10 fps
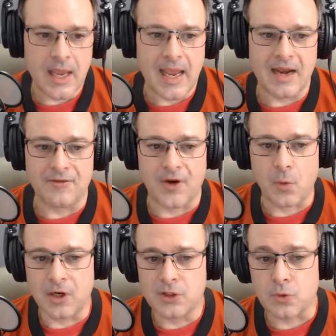And if I
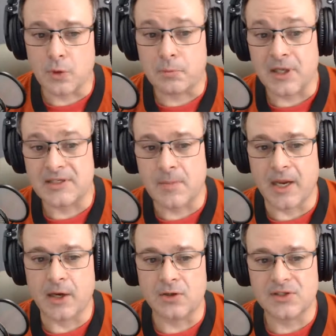wanted to replace my
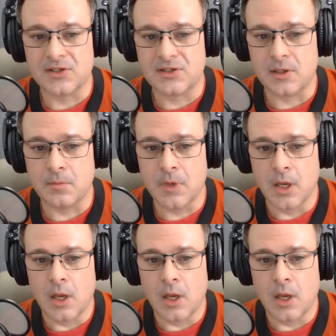Eero system